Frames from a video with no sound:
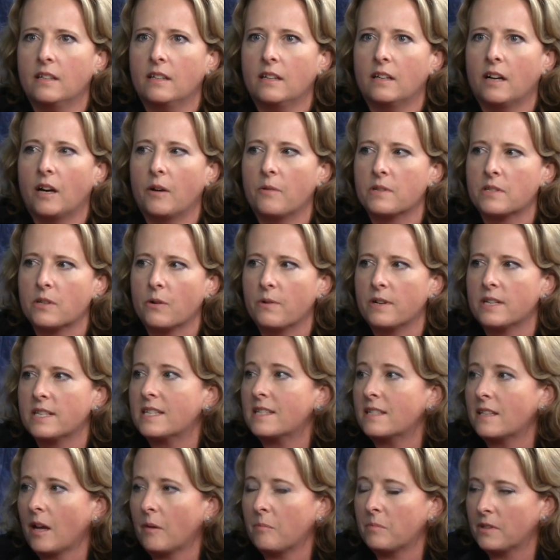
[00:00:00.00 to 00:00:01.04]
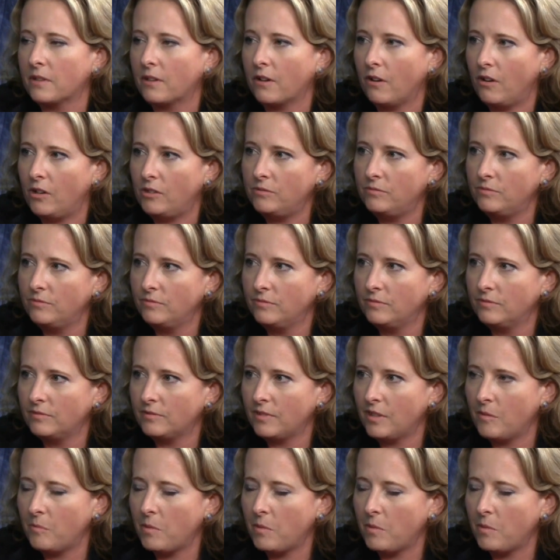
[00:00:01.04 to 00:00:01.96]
I was always skeptical mm.